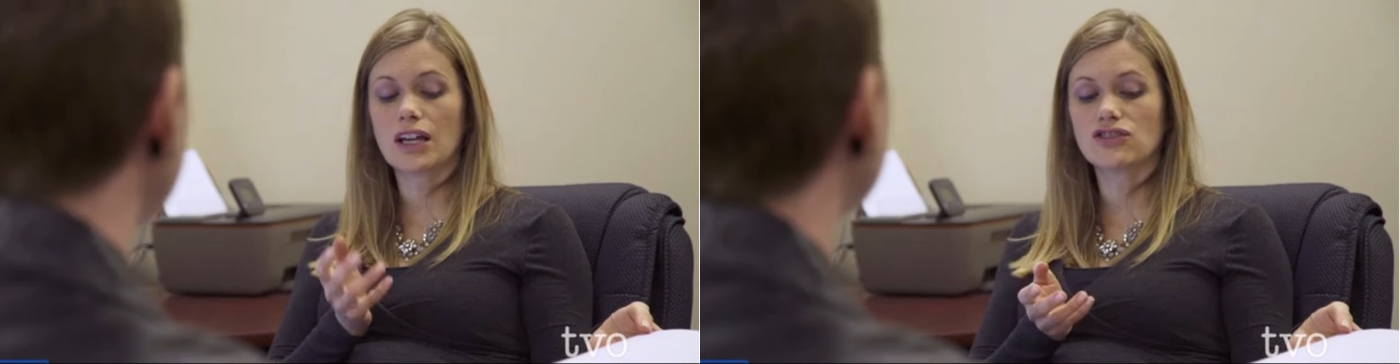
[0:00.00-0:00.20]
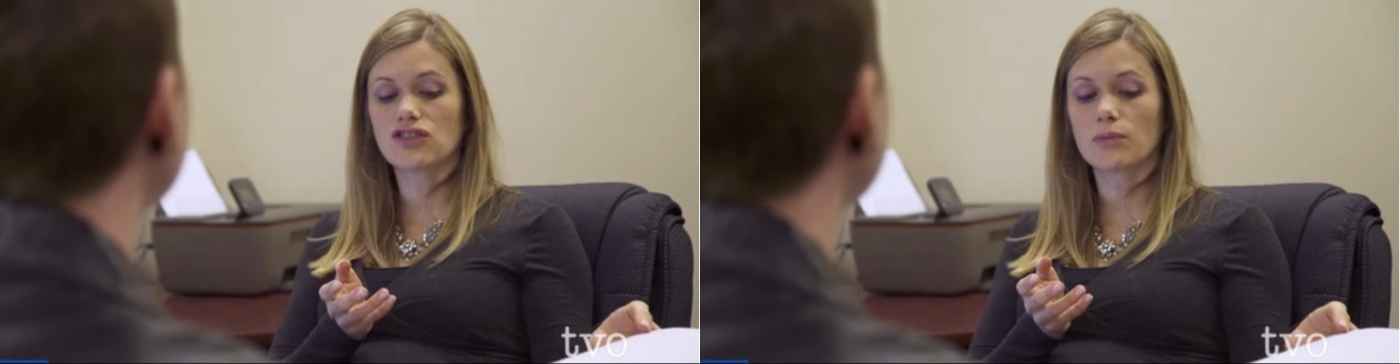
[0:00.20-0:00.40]

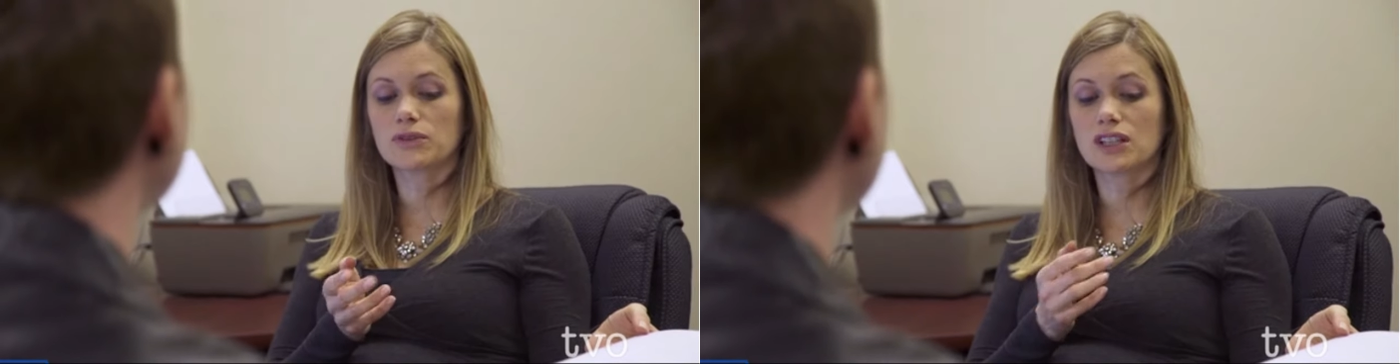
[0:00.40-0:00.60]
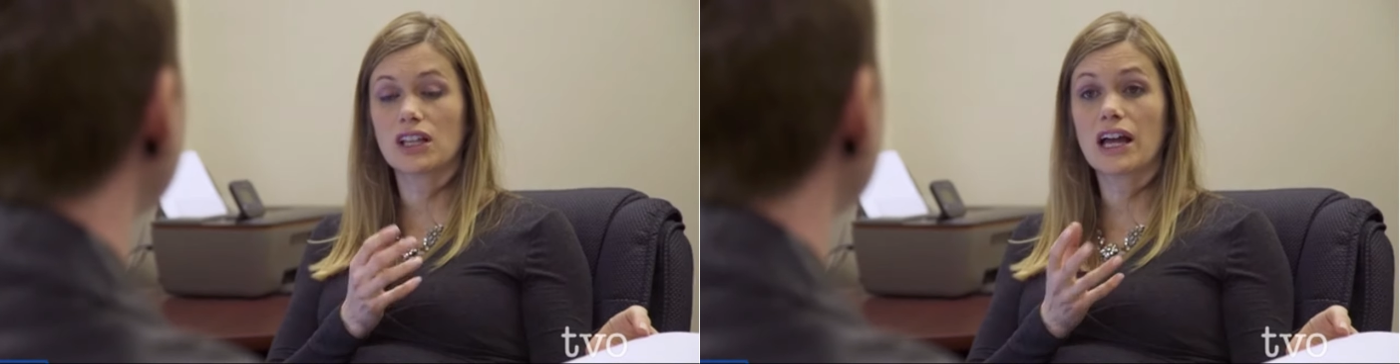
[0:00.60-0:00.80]
last job
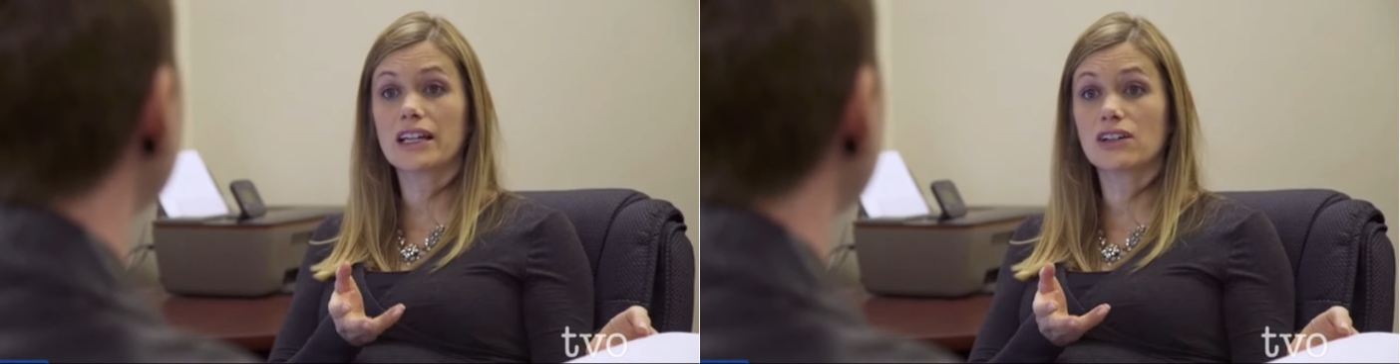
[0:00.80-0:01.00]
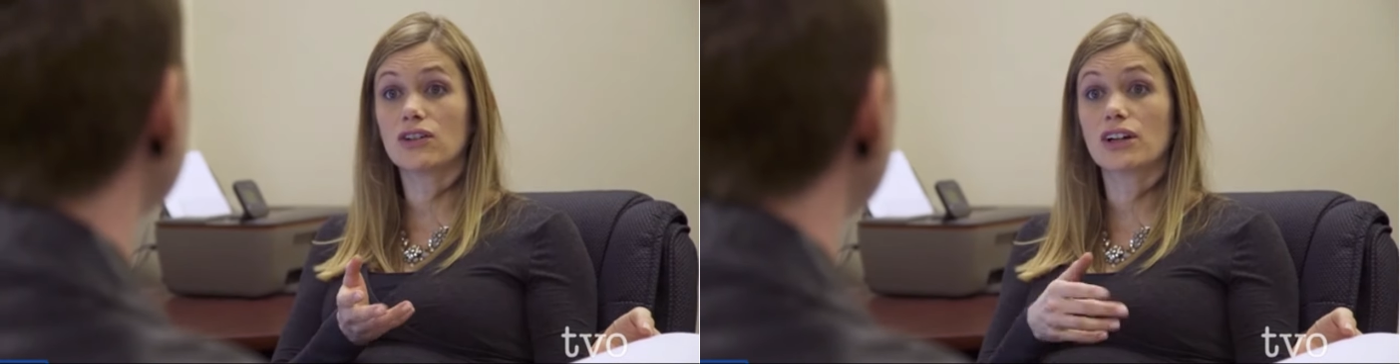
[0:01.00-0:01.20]
was a
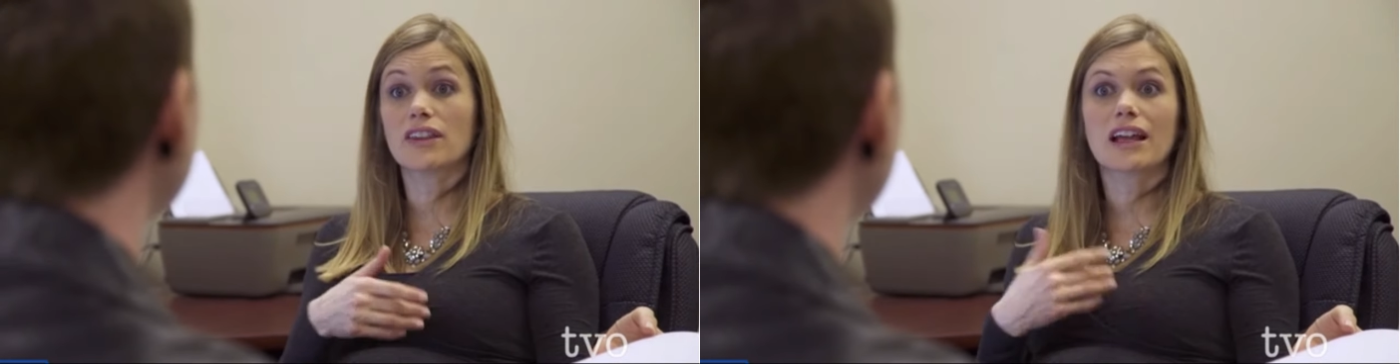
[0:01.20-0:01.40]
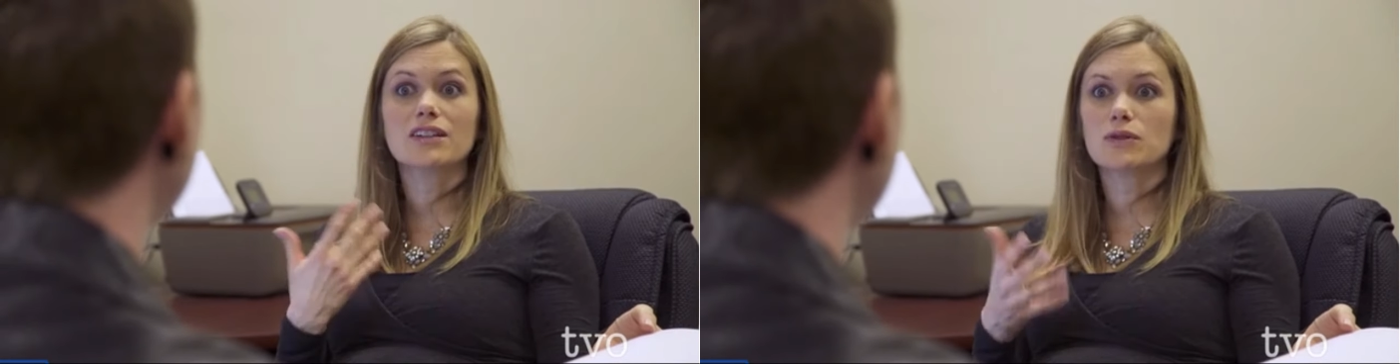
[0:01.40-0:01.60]
line cook,
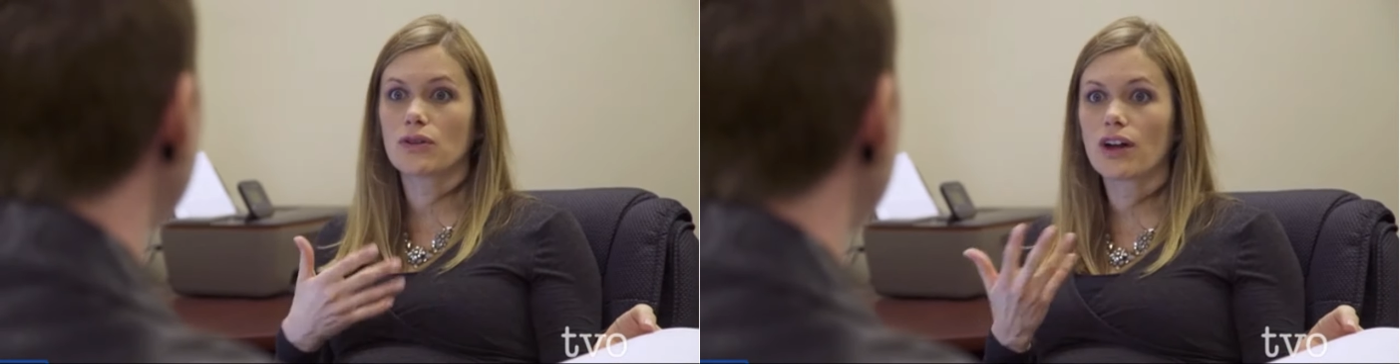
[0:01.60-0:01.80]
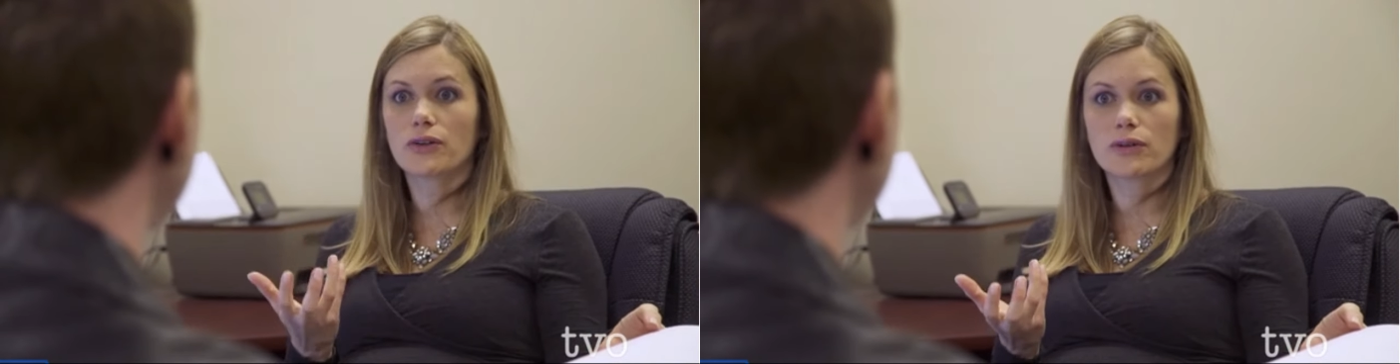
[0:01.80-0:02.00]
and that's what you
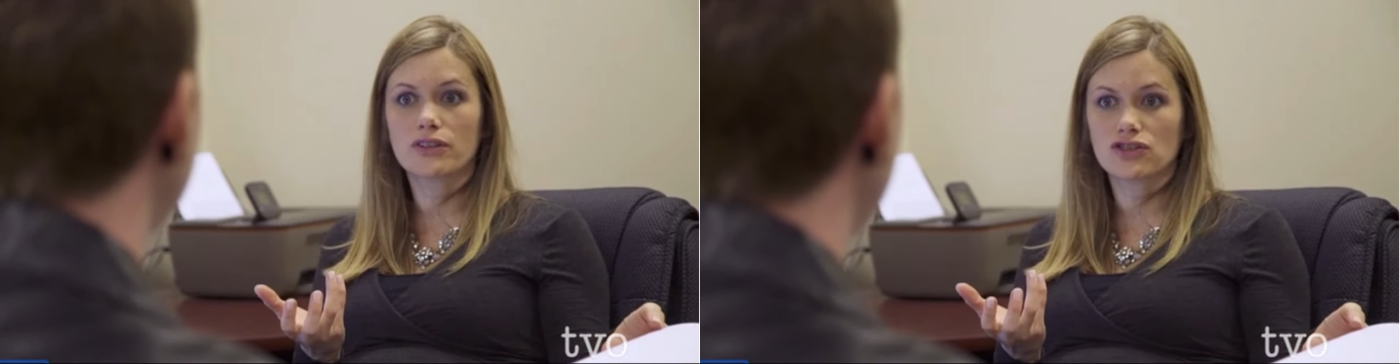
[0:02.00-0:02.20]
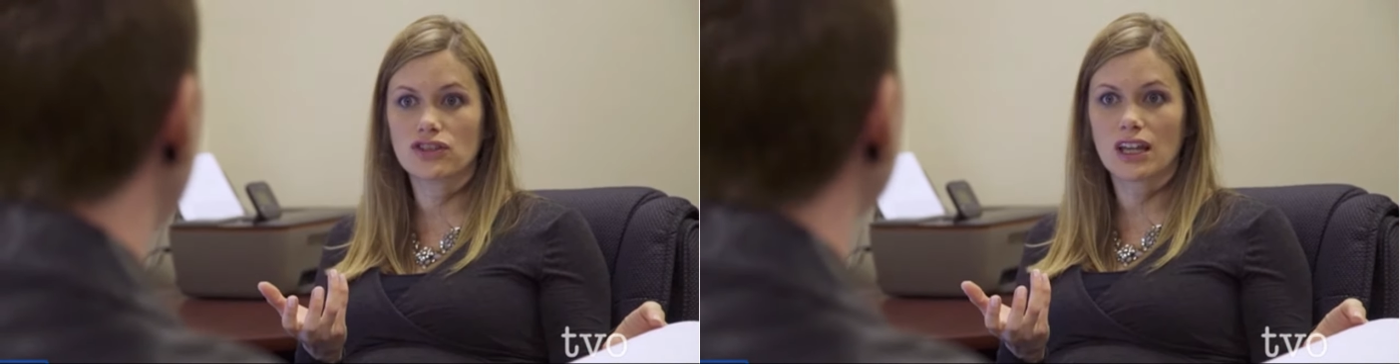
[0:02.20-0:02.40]
thought you were originally